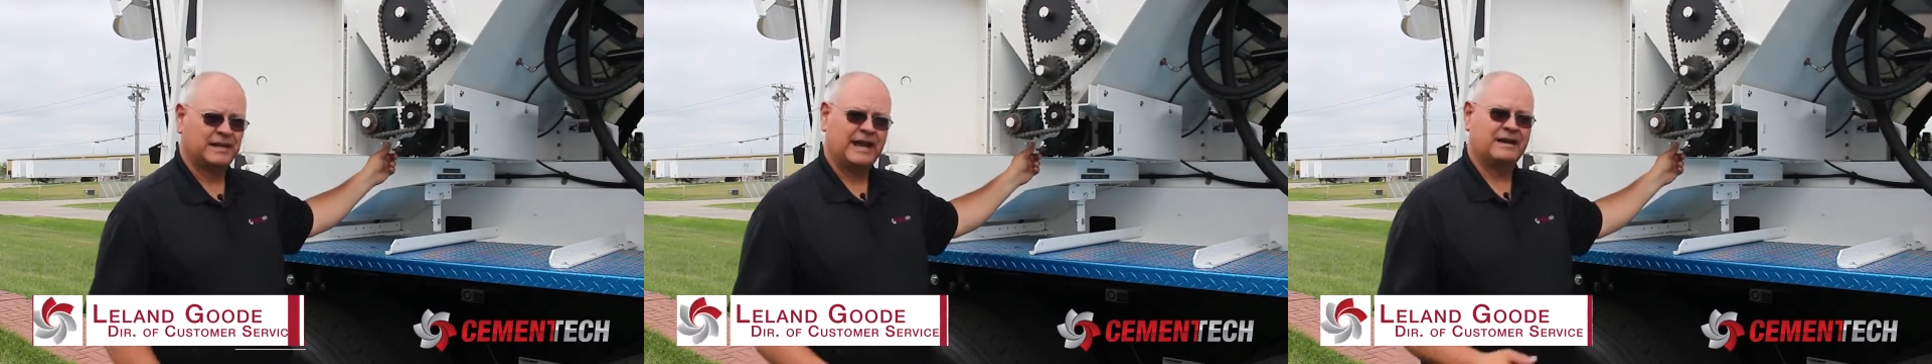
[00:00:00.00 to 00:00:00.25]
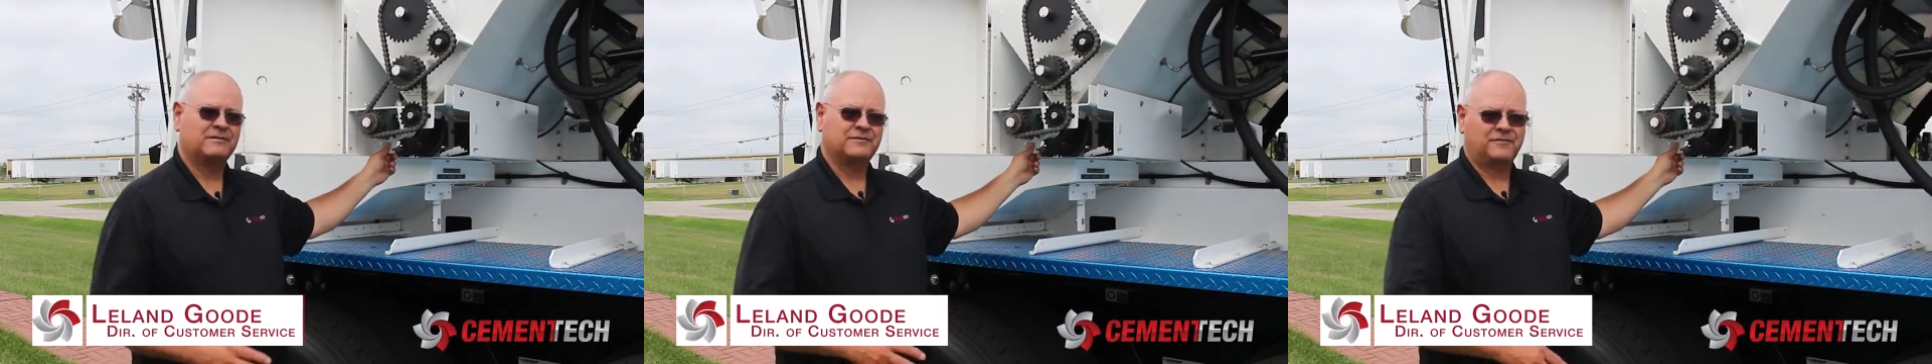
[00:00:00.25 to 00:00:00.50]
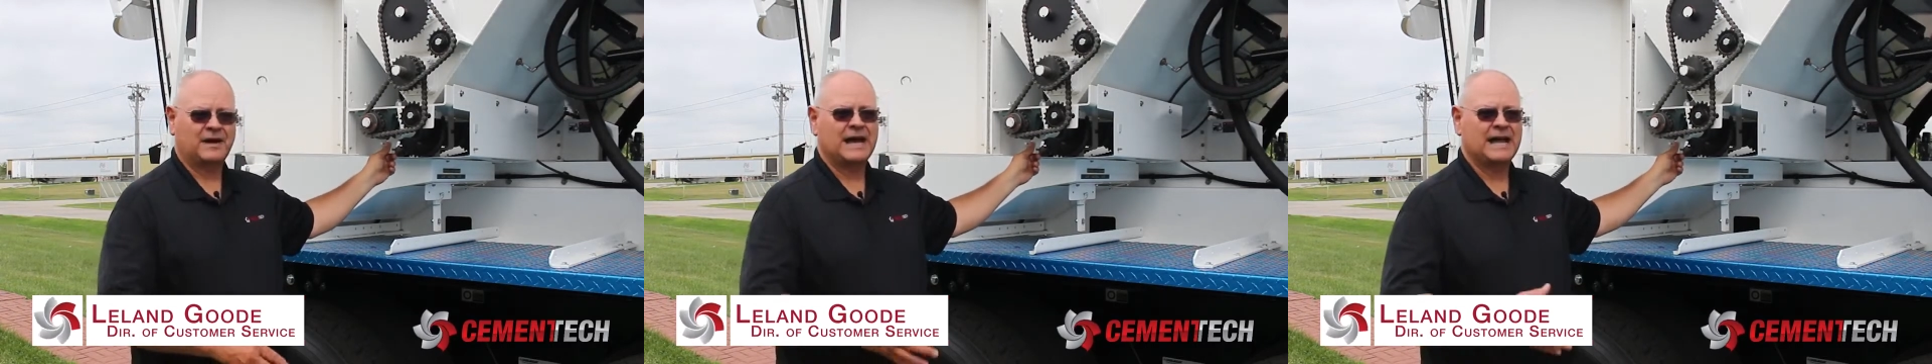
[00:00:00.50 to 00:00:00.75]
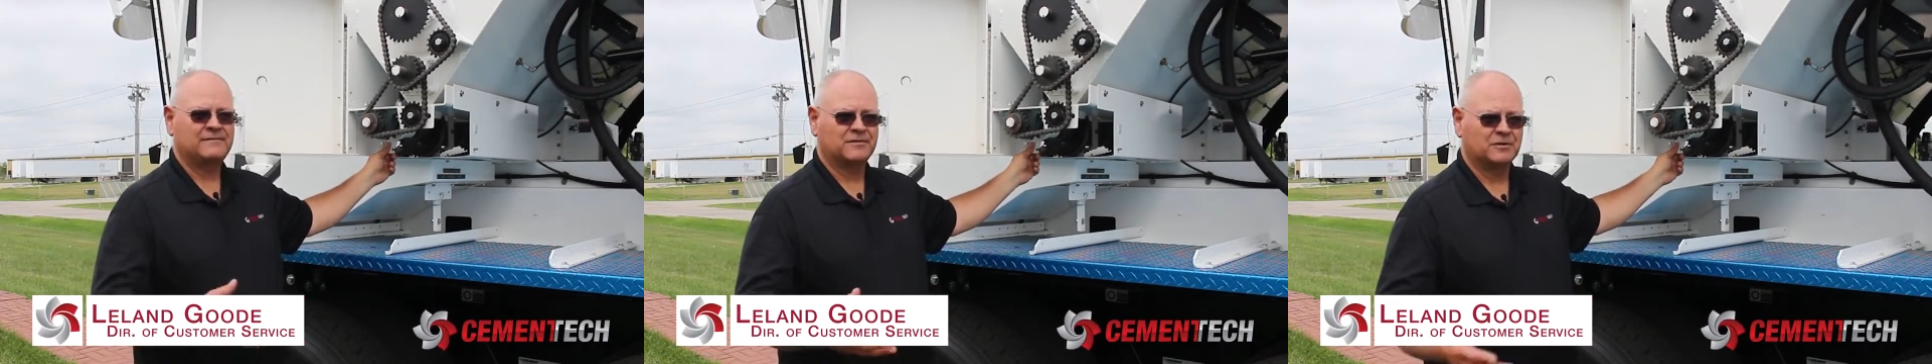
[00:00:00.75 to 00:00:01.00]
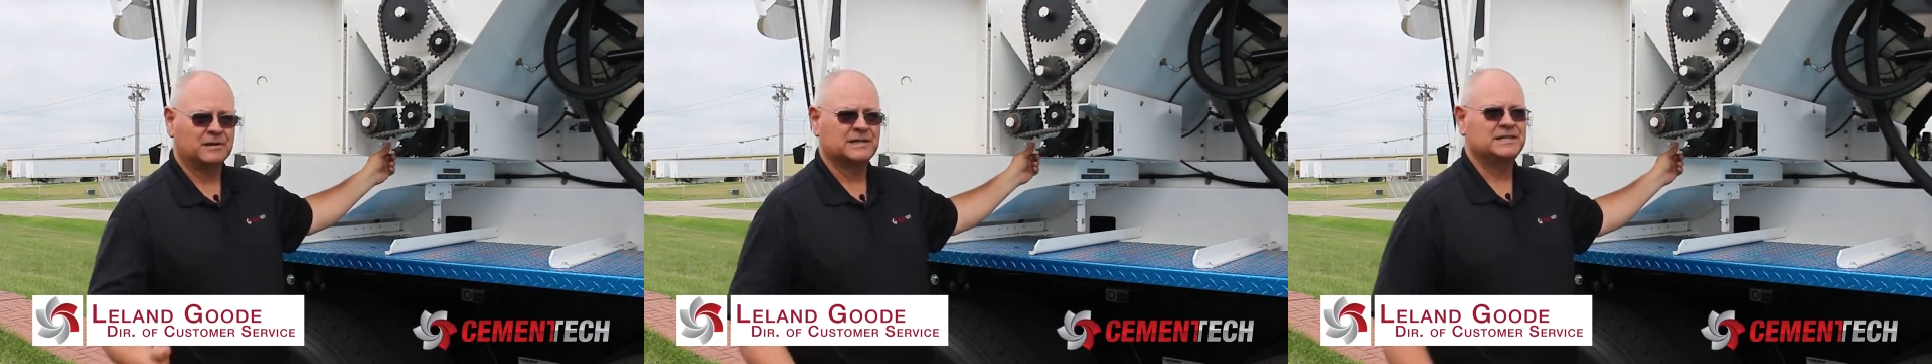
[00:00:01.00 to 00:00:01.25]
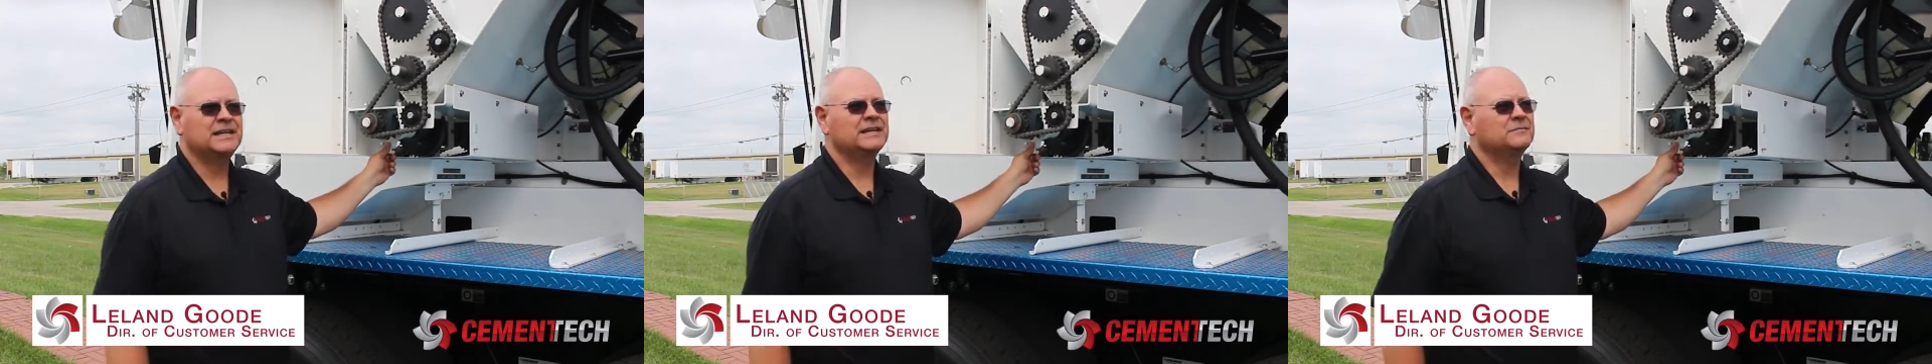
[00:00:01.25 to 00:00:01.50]
have a 5 or a
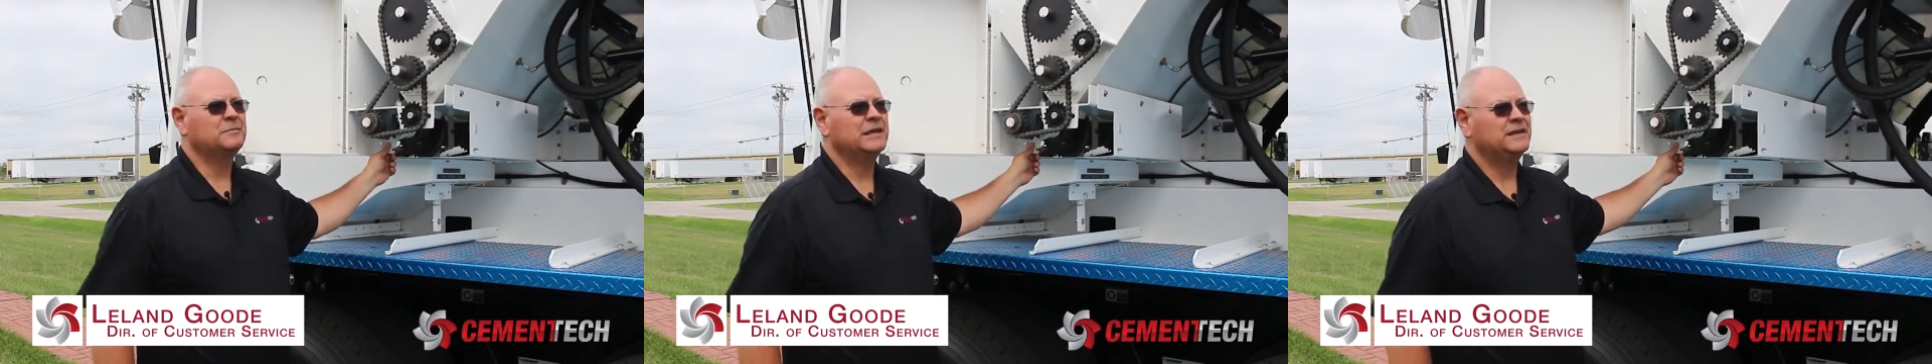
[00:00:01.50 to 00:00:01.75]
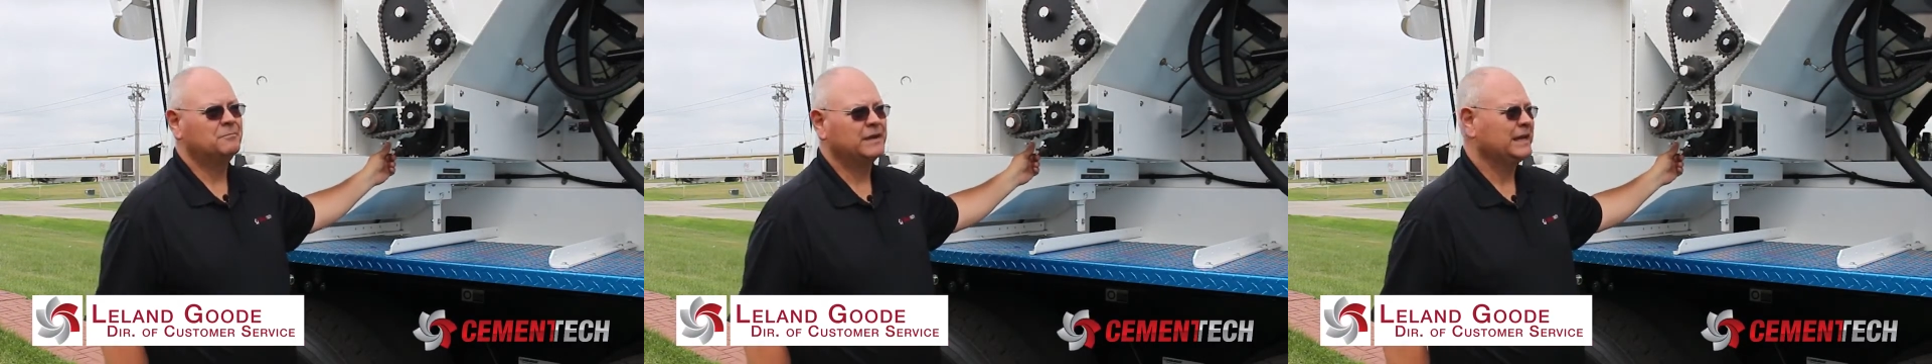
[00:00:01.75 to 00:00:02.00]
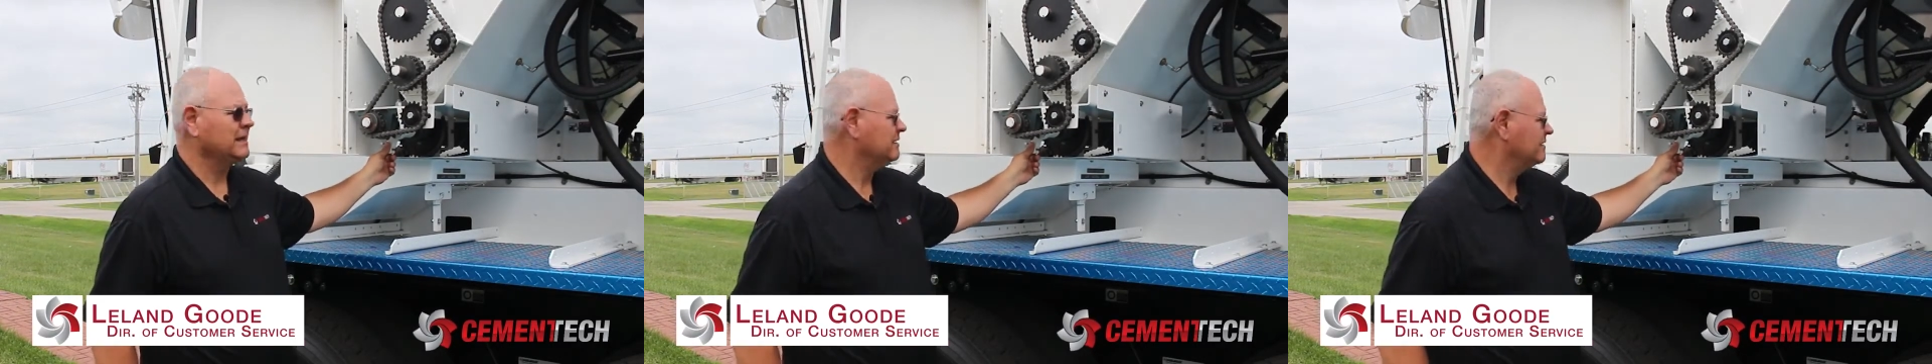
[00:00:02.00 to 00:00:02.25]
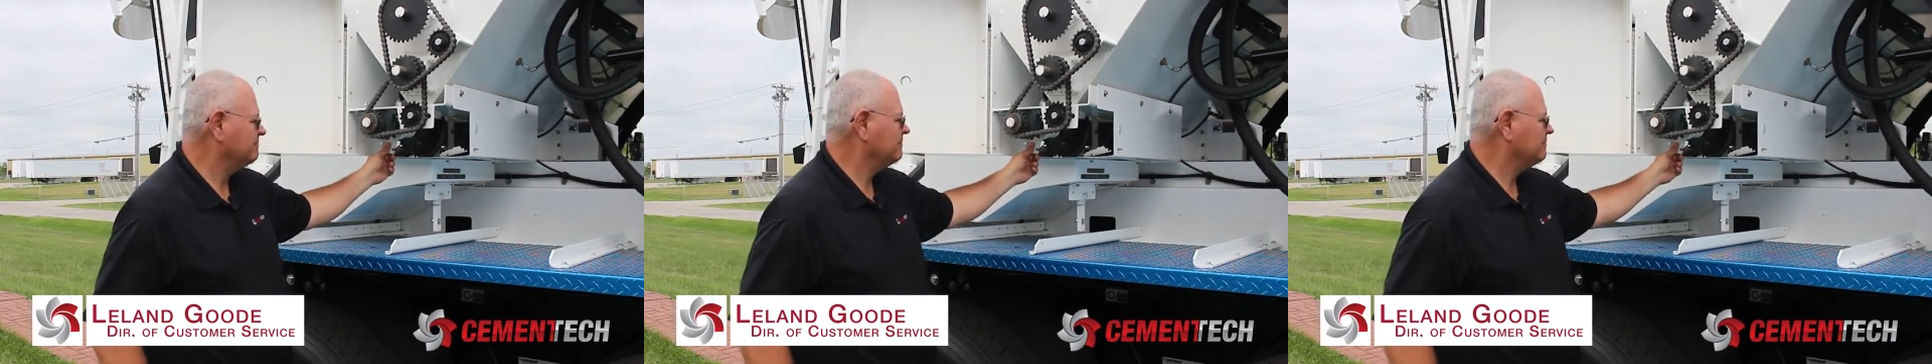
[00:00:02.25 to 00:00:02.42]
6P pin.